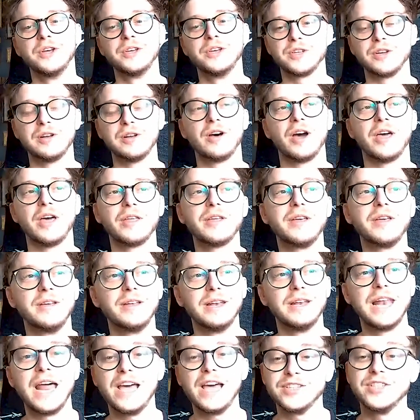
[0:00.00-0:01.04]
So, like,
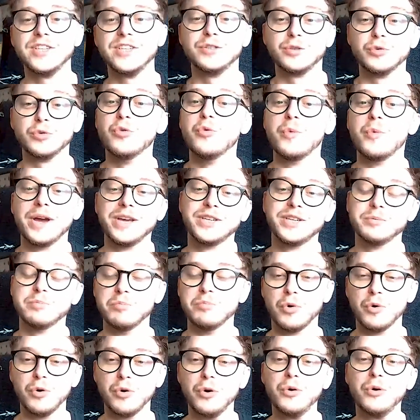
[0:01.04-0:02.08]
less is always
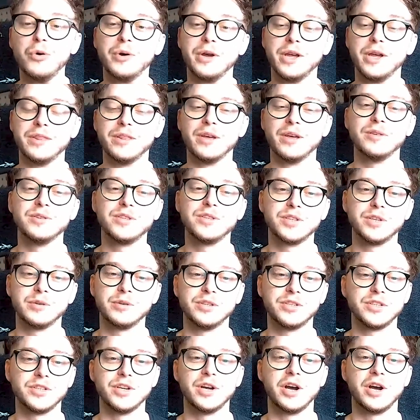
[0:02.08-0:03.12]
more in those
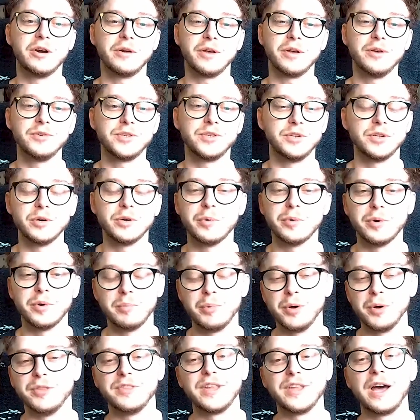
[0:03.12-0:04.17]
scenarios. You don't want
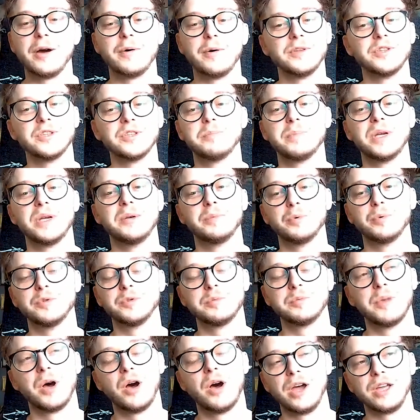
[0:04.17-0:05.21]
to put doubt into
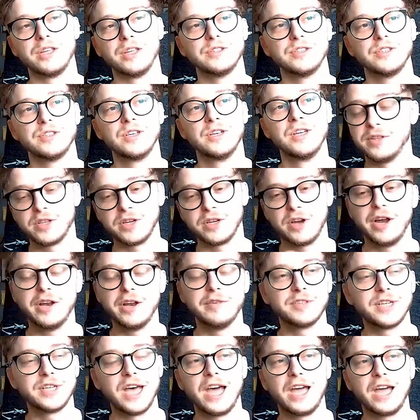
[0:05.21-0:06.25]
people's minds. To kind
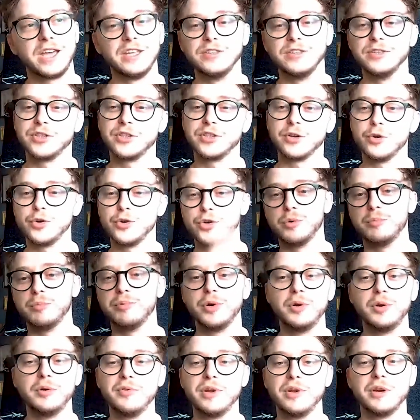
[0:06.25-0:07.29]
of tag in social
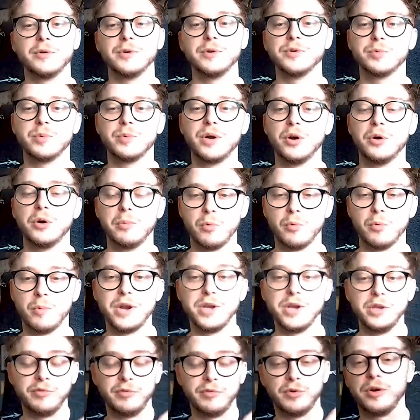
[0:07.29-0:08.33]
proof here as well, but
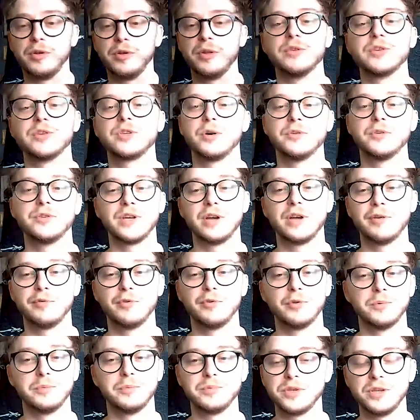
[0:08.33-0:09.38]
when you've got those contact
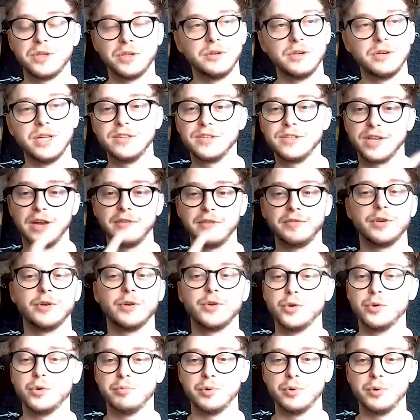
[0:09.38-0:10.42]
forms, you need to have
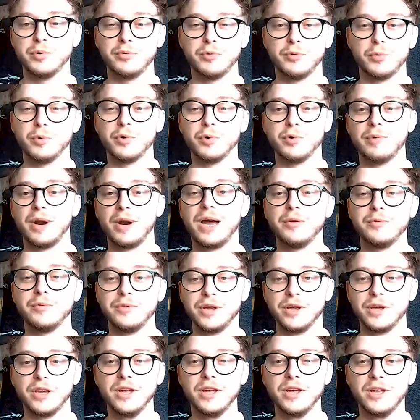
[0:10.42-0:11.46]
social proof all around
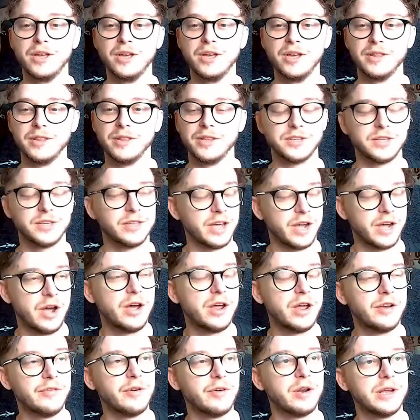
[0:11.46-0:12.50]
it. There's, there
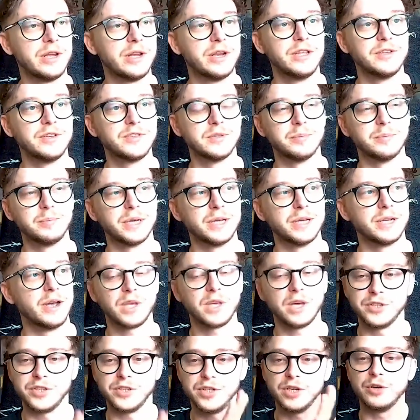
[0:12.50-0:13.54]
kind of only needs to be
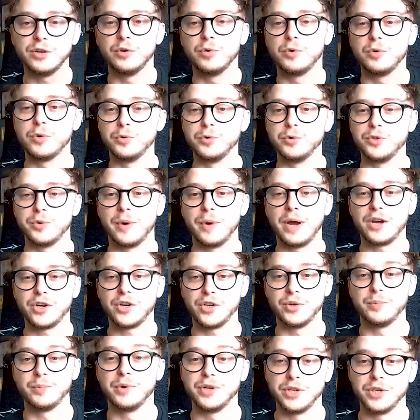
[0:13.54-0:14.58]
a single call to
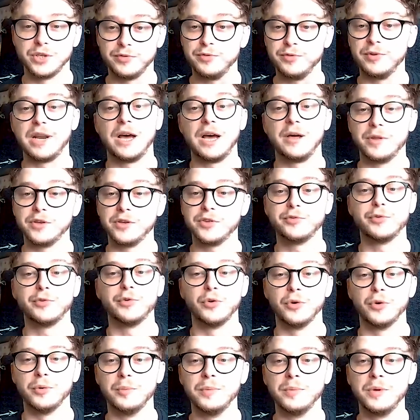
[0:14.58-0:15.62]
action, which is fill out this
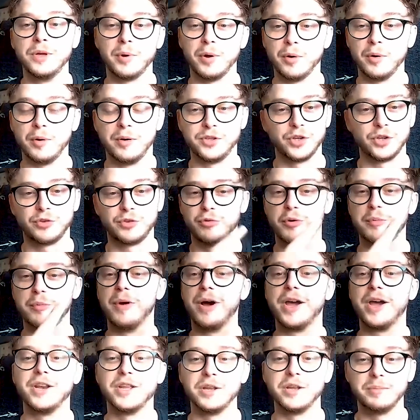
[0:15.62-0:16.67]
form, but just
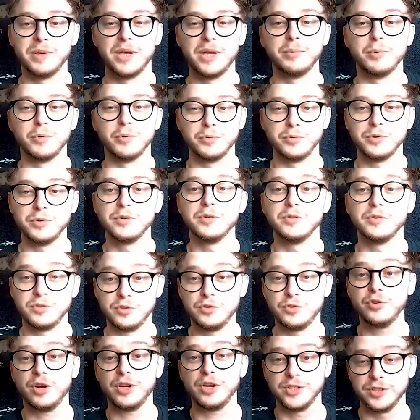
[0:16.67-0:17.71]
reminding people,
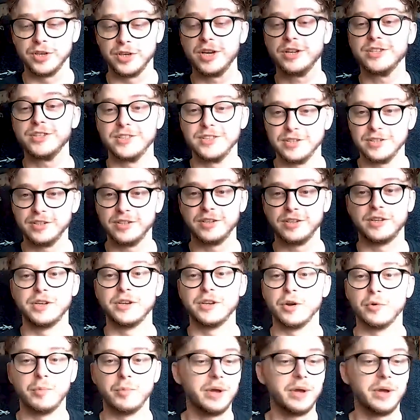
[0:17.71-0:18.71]
trust us, you know,